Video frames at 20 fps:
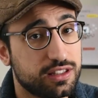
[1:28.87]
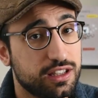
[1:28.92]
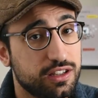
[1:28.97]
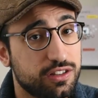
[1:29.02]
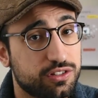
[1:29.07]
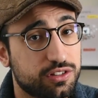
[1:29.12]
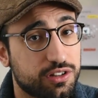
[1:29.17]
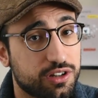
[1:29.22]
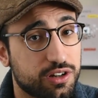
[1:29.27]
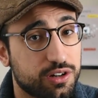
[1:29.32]

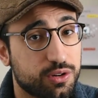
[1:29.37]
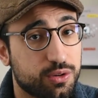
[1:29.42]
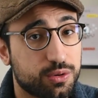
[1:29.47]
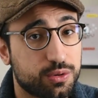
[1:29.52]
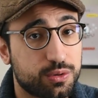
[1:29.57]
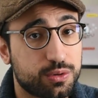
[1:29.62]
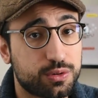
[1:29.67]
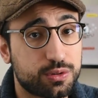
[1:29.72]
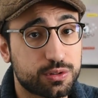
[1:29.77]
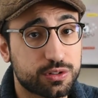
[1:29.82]
teacher,
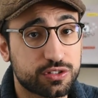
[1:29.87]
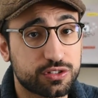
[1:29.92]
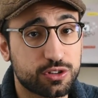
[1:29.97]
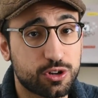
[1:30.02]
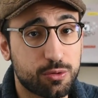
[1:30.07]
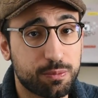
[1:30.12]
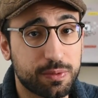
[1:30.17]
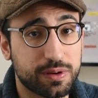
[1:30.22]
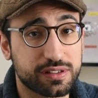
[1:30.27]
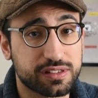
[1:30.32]
or
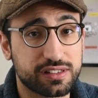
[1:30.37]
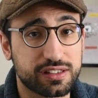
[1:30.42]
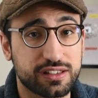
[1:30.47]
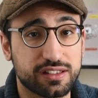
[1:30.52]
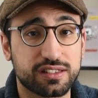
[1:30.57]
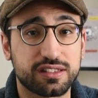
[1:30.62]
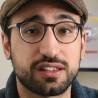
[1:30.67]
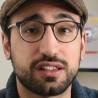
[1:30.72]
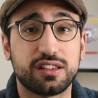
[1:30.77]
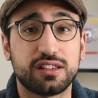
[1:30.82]
shop
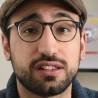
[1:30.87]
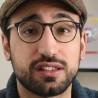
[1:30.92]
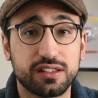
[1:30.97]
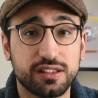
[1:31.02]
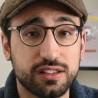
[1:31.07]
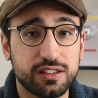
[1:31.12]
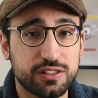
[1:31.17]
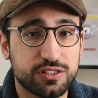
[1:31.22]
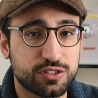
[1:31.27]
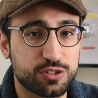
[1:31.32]
assistant,
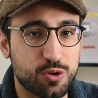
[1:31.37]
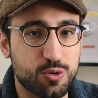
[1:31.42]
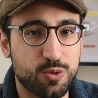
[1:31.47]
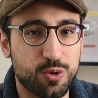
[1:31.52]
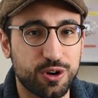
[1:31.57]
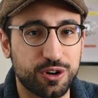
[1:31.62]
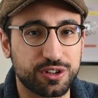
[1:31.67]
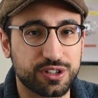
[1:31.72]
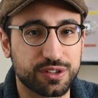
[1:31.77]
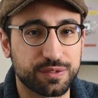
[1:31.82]
and
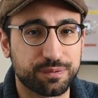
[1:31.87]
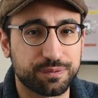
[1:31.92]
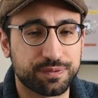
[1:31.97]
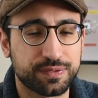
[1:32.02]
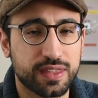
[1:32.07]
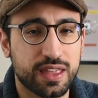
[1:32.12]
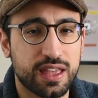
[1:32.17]
so on.